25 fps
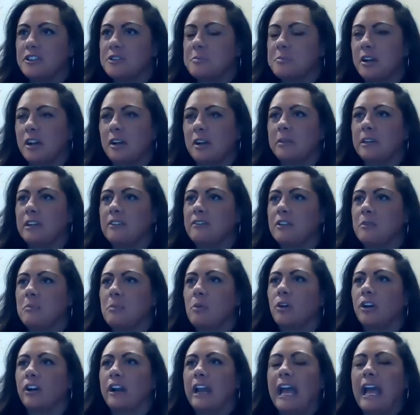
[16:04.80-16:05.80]
And there's probably even
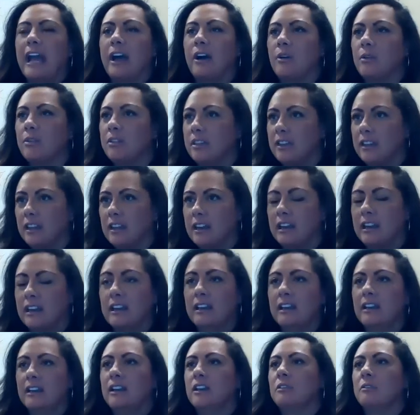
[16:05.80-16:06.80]
more now than
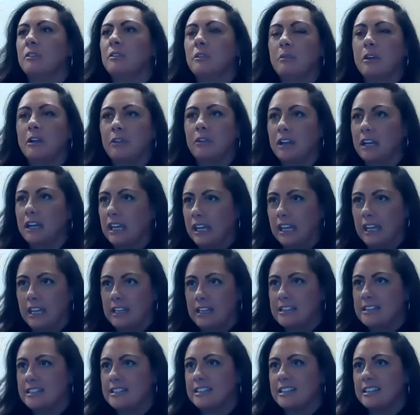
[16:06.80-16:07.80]
when we were
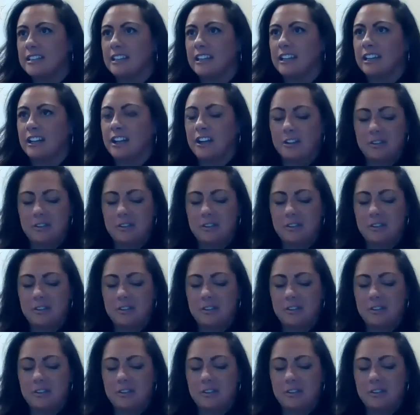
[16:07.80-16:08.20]
kids.